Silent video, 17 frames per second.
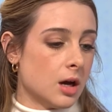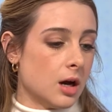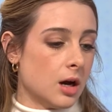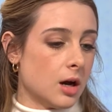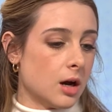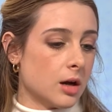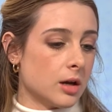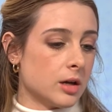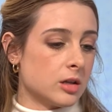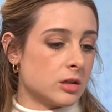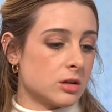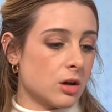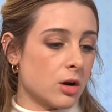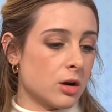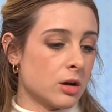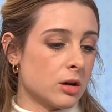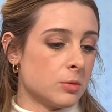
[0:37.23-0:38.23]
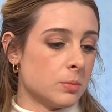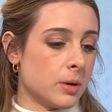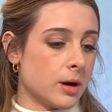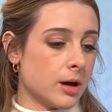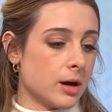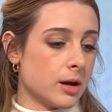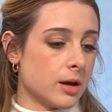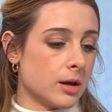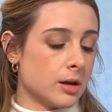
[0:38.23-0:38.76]
It started
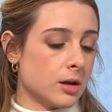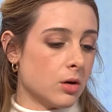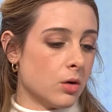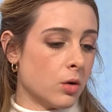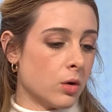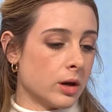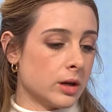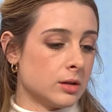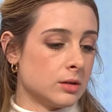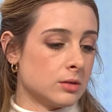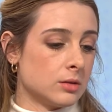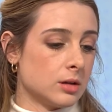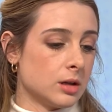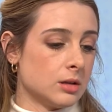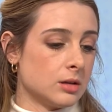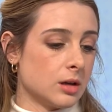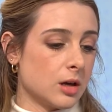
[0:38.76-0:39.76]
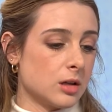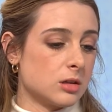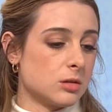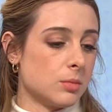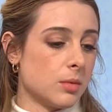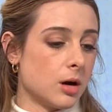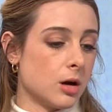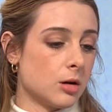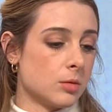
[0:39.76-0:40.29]
by Orit, Itay's
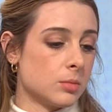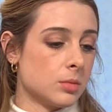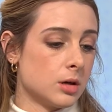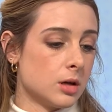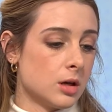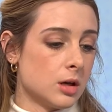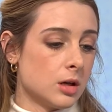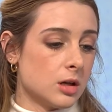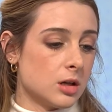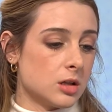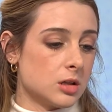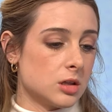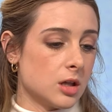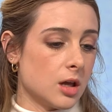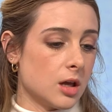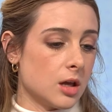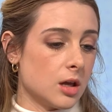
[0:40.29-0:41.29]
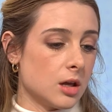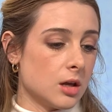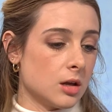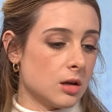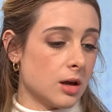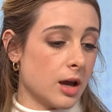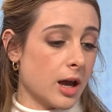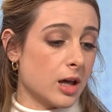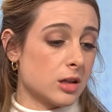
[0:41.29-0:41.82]
mom,
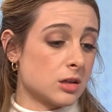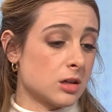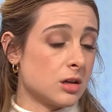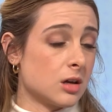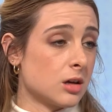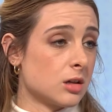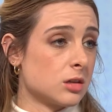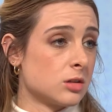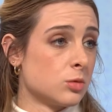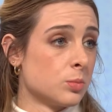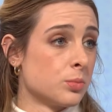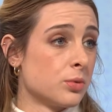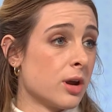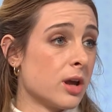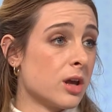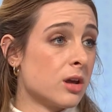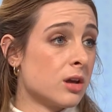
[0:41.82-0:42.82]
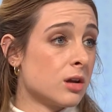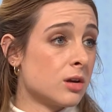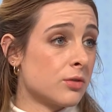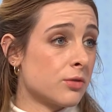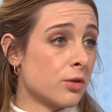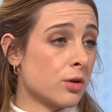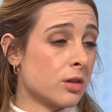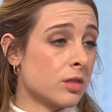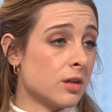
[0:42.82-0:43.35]
asking us to pray
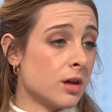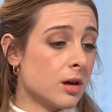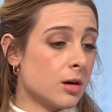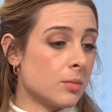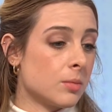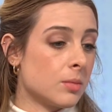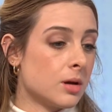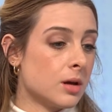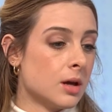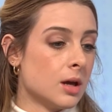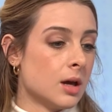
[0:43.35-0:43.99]
for them,